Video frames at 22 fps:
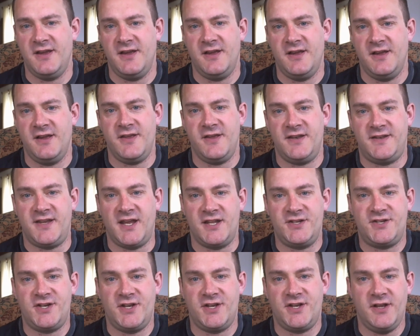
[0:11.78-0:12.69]
The
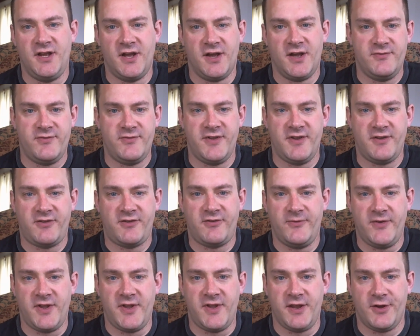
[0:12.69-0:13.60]
intention of
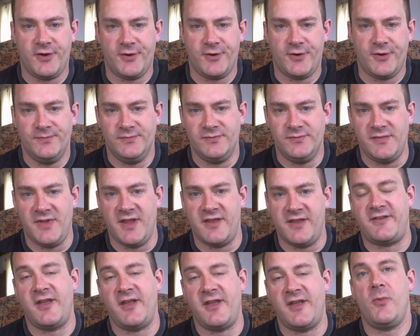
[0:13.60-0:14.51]
this video
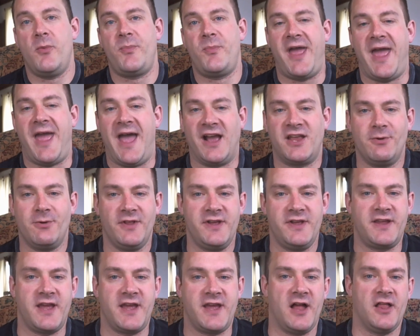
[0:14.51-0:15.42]
is to help
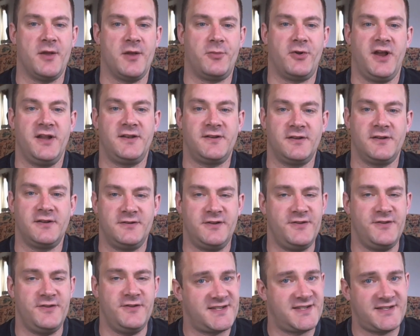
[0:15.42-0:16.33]
accurately calibrate,
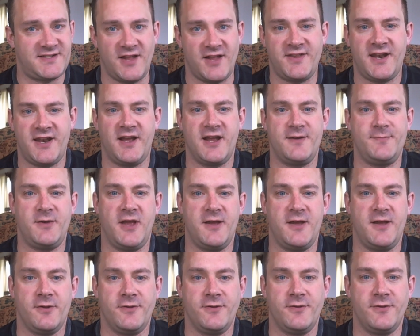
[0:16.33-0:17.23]
to the extent that I am
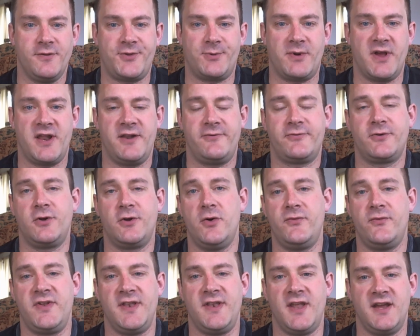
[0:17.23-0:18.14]
able, the threat of
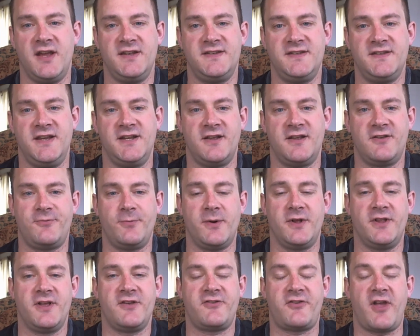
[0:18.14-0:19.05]
COVID-19 as
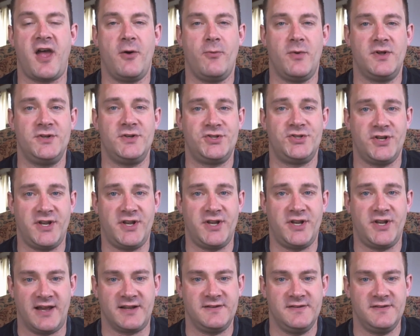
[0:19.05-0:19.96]
well as how one should
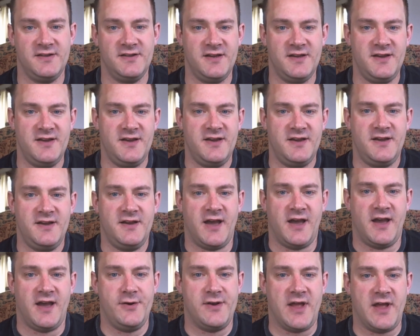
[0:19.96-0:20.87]
act.
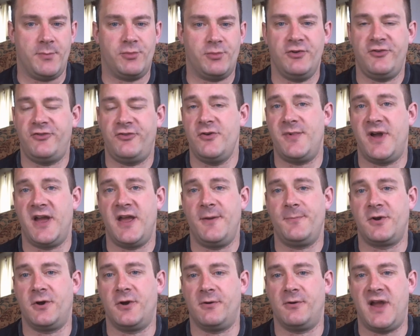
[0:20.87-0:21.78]
I do not presume I
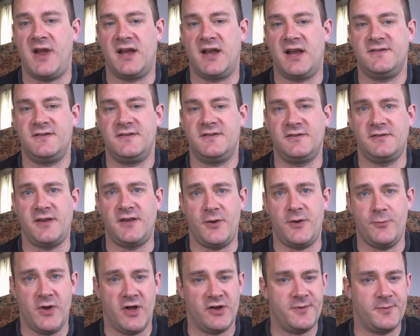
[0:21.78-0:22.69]
am correct
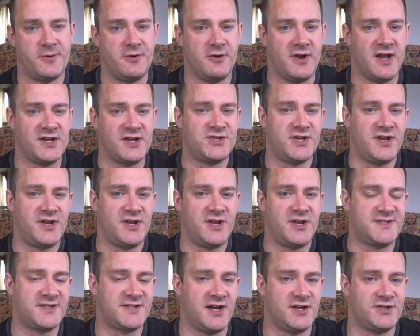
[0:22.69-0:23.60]
and welcome correction and
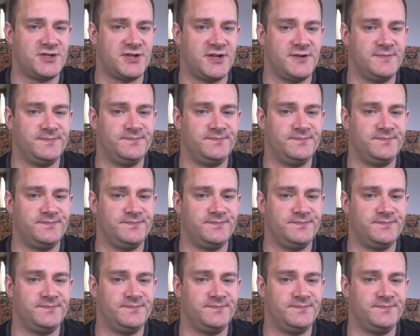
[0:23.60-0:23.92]
discussion.